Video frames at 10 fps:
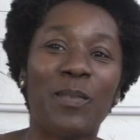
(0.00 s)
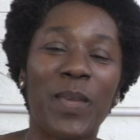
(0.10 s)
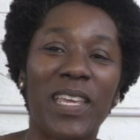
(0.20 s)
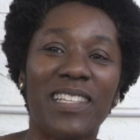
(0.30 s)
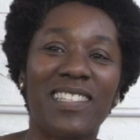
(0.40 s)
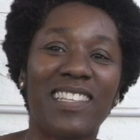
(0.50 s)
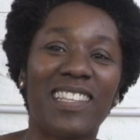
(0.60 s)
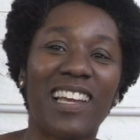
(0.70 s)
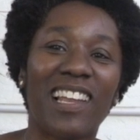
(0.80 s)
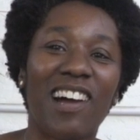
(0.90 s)
piece
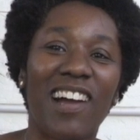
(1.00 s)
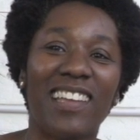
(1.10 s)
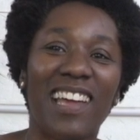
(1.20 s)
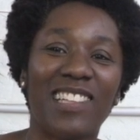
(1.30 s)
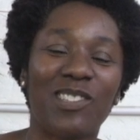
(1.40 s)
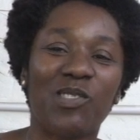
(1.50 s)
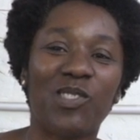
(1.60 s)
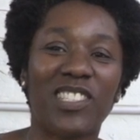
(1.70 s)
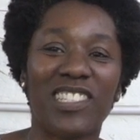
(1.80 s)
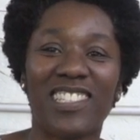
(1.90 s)
that the client has
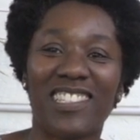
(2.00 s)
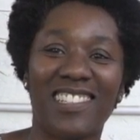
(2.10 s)
ordered.